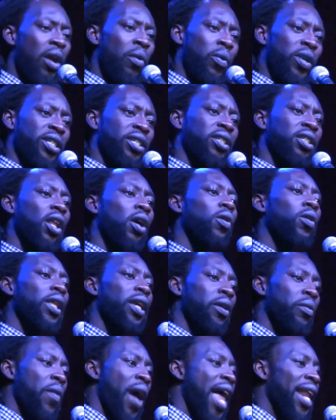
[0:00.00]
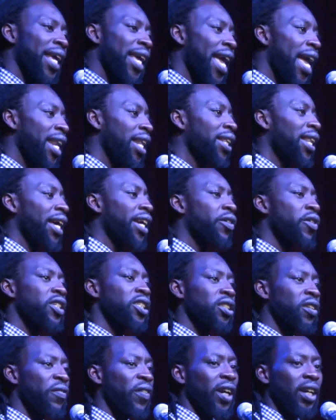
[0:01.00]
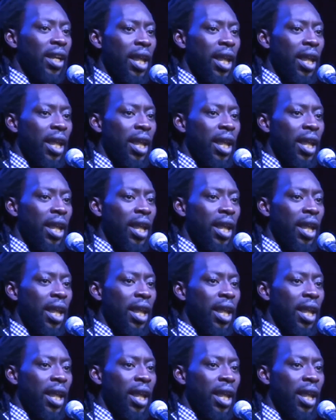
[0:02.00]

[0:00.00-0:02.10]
we're slowly eradicated like Christopher